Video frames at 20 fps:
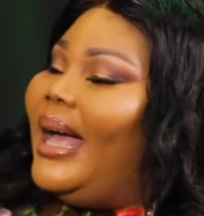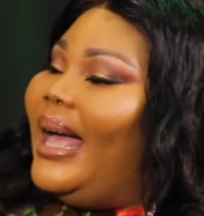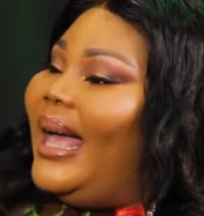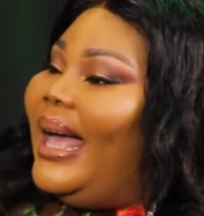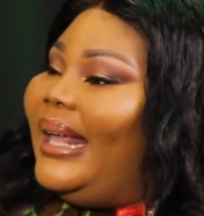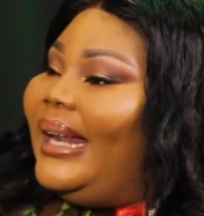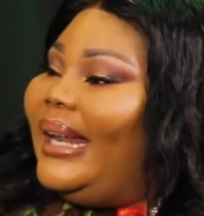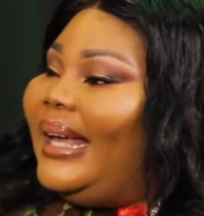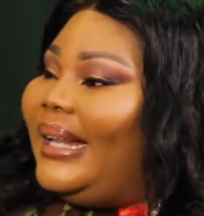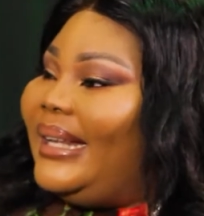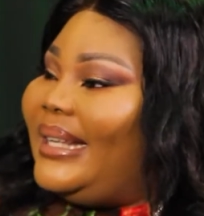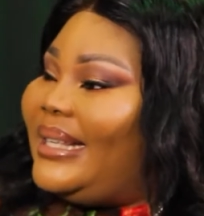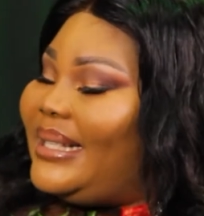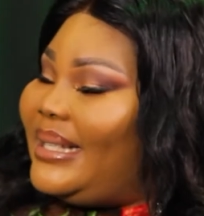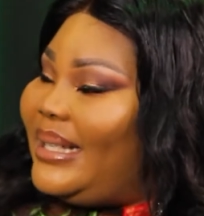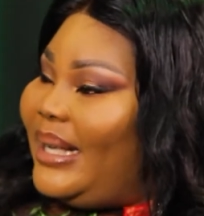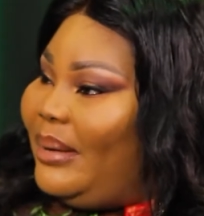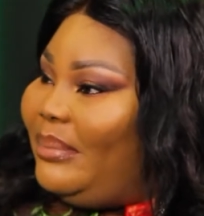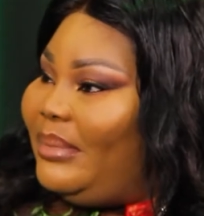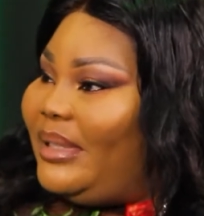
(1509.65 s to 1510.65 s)
And at the
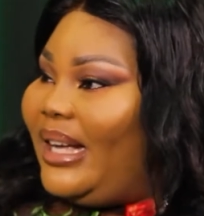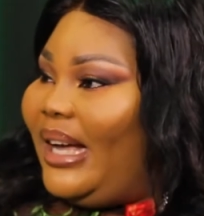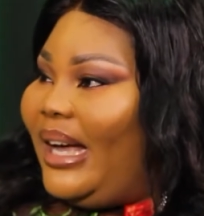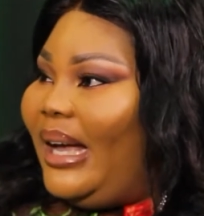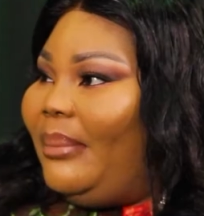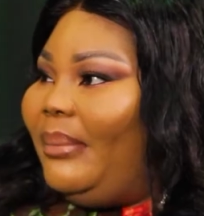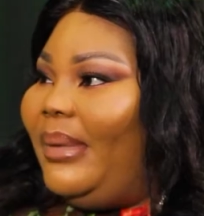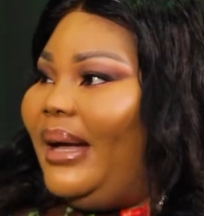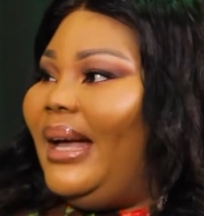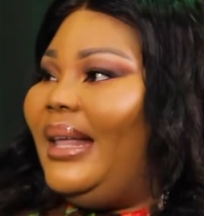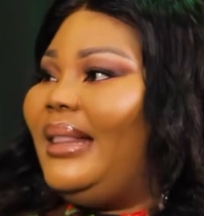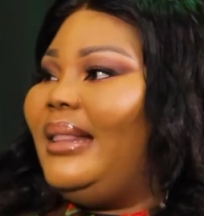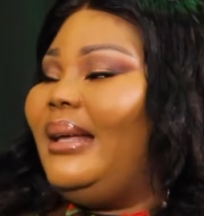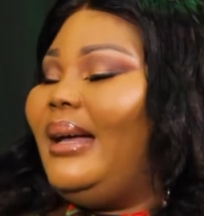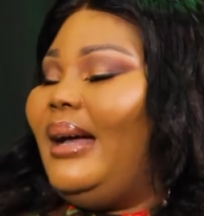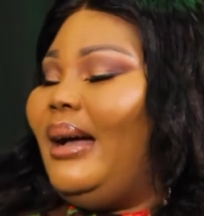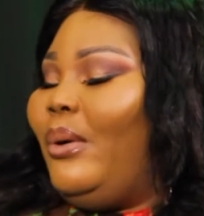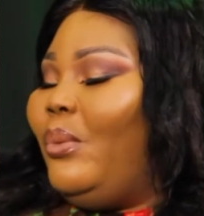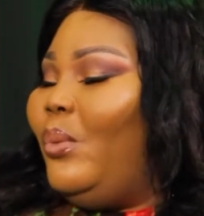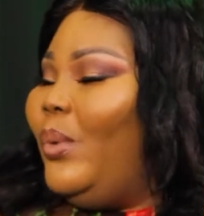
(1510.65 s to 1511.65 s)
same time,
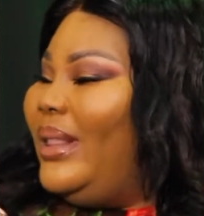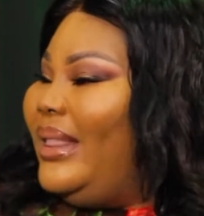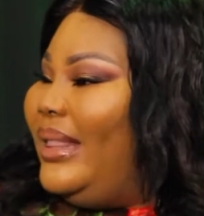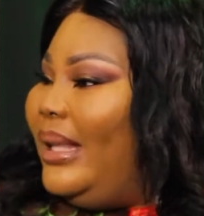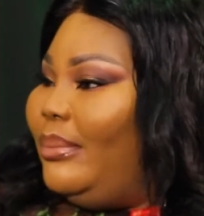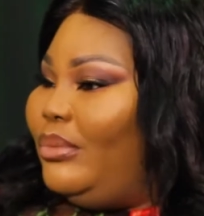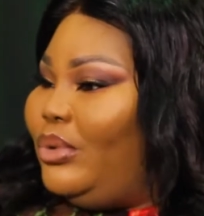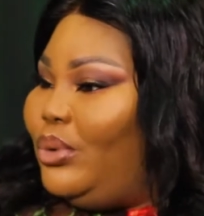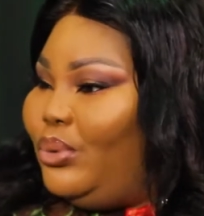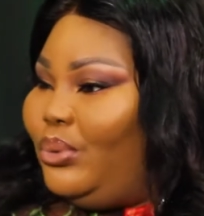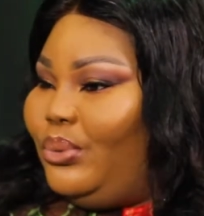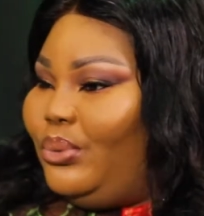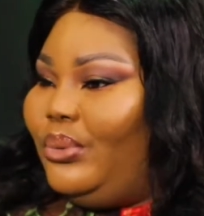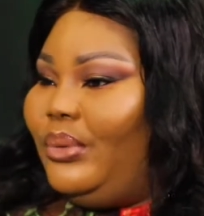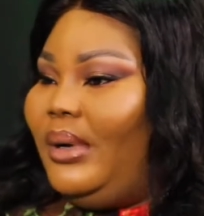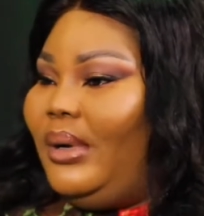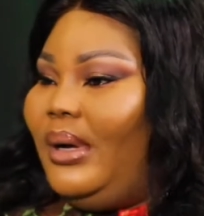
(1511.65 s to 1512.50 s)
I want them to,